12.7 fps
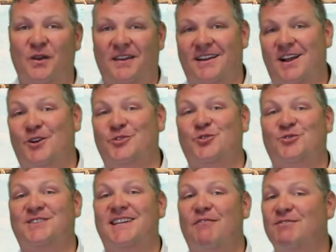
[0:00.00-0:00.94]
million
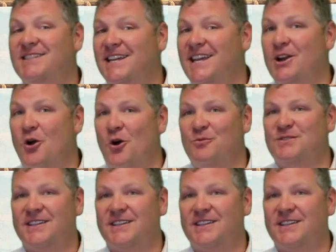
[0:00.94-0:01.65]
on 17 home